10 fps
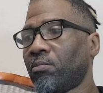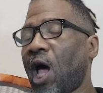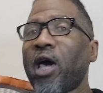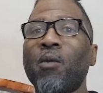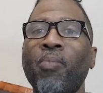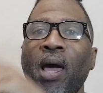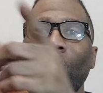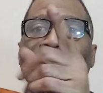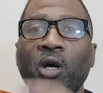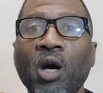I had a black
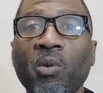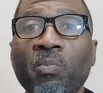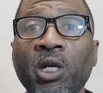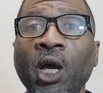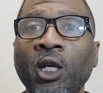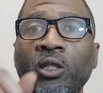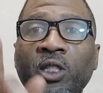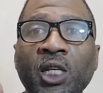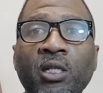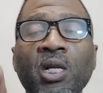woman come at me.
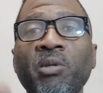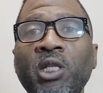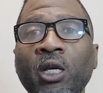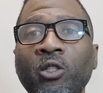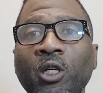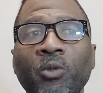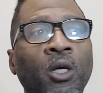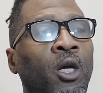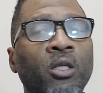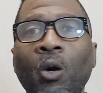Sis, let me tell you something.
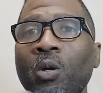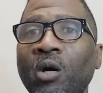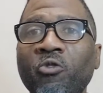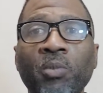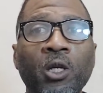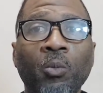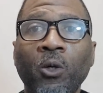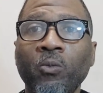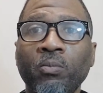Don't come for me no more.